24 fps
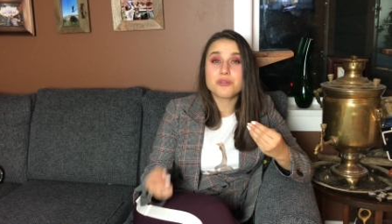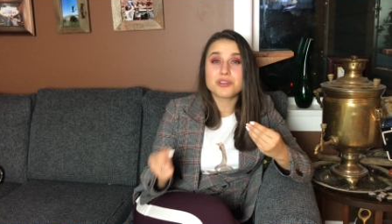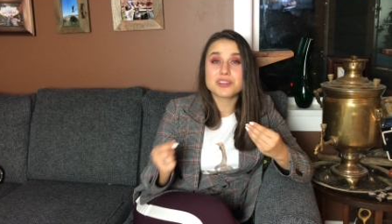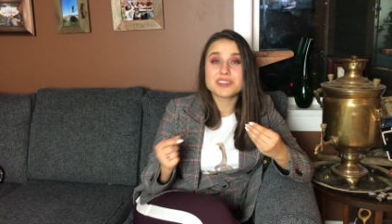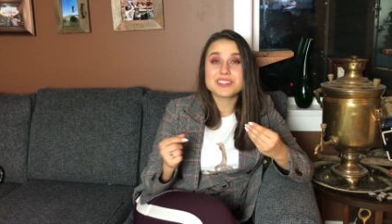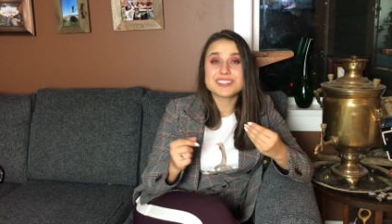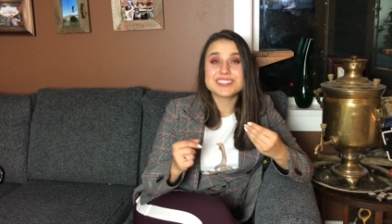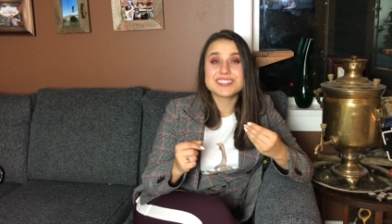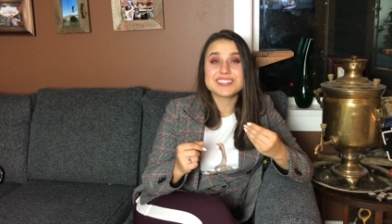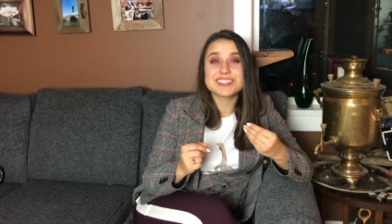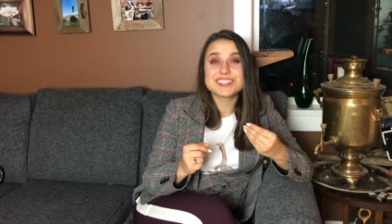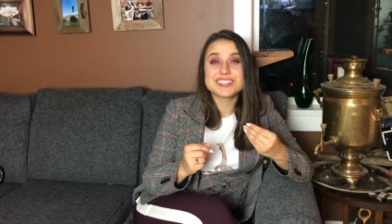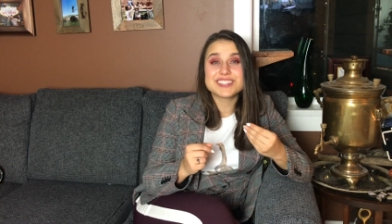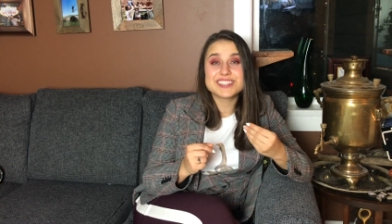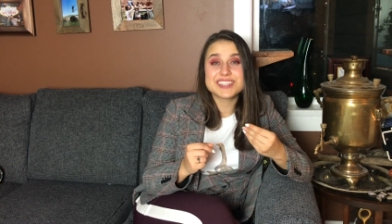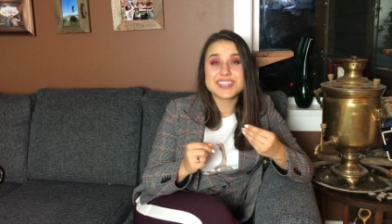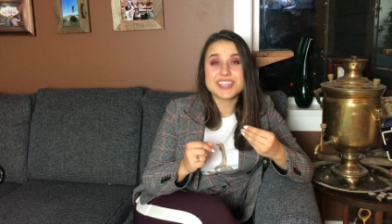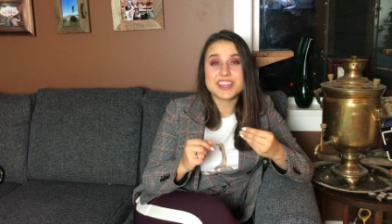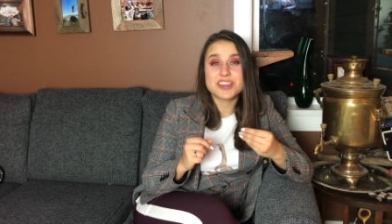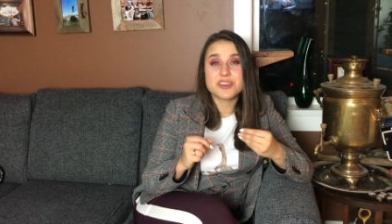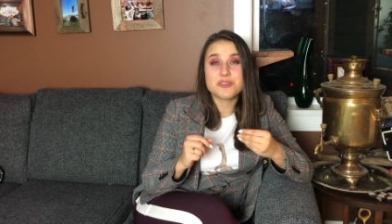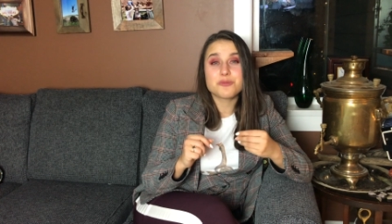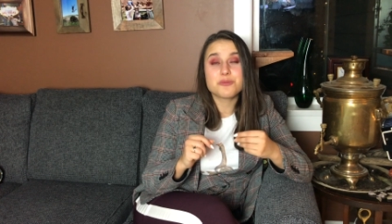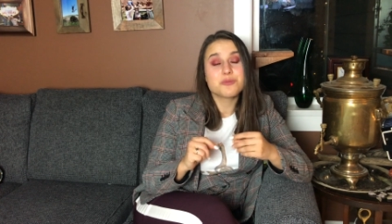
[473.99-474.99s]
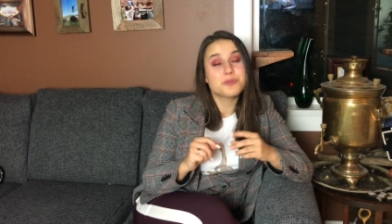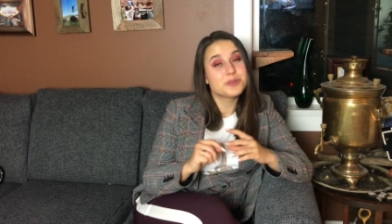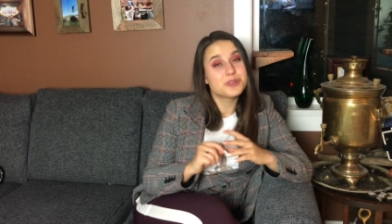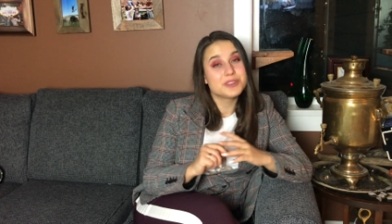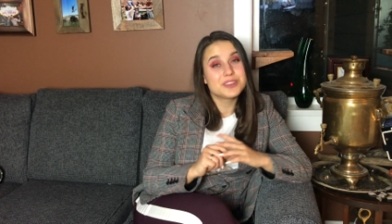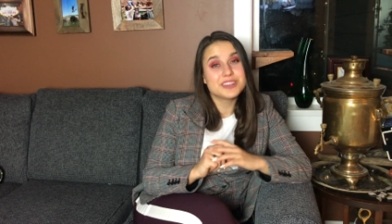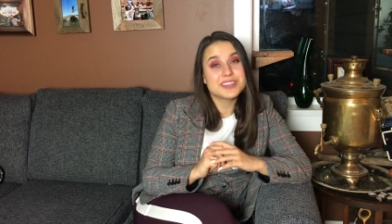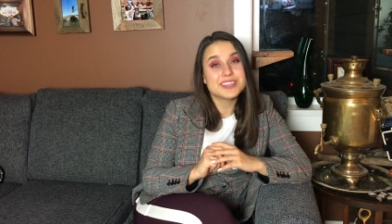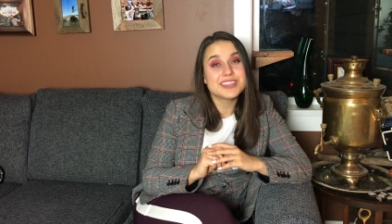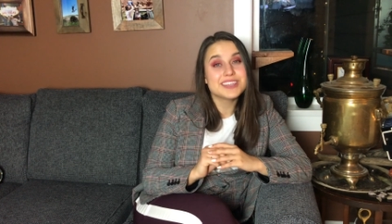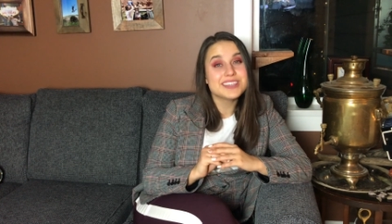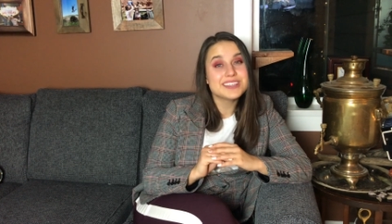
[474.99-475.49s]
For instance, here with
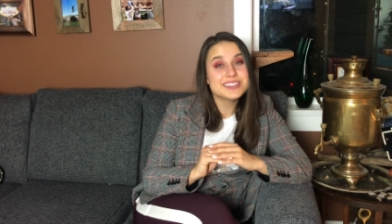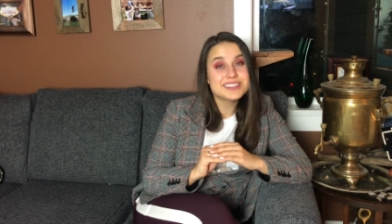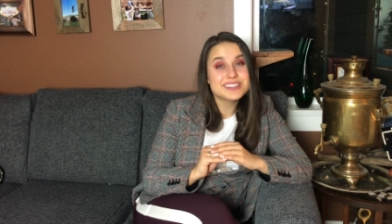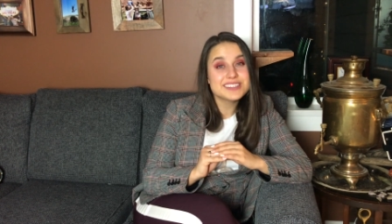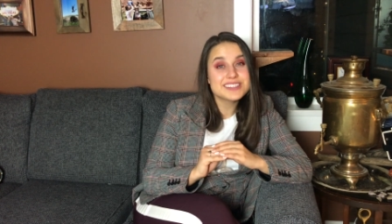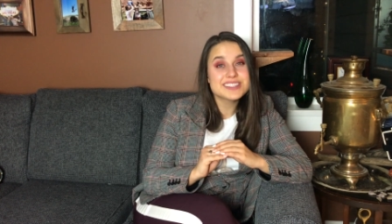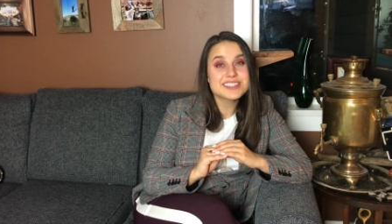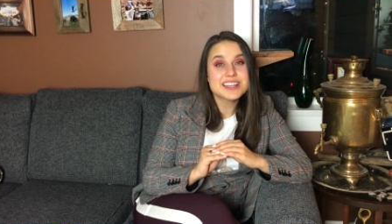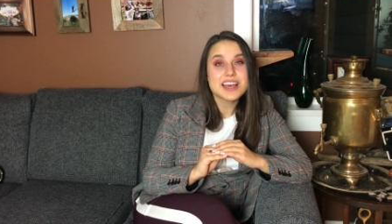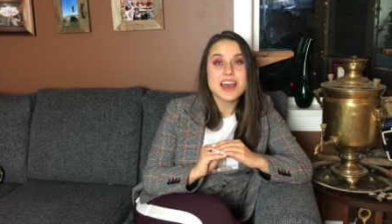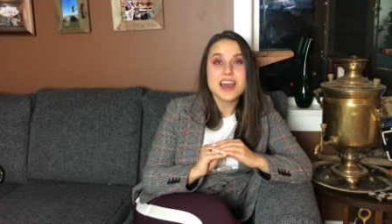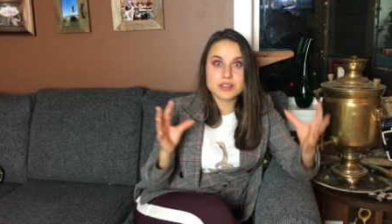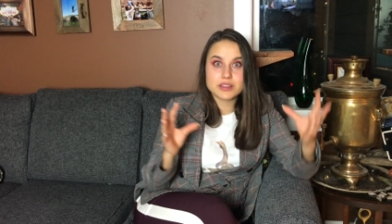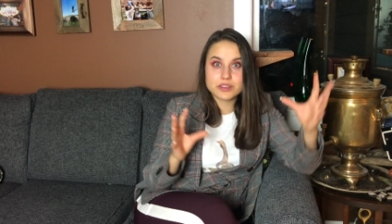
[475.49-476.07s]
the heels,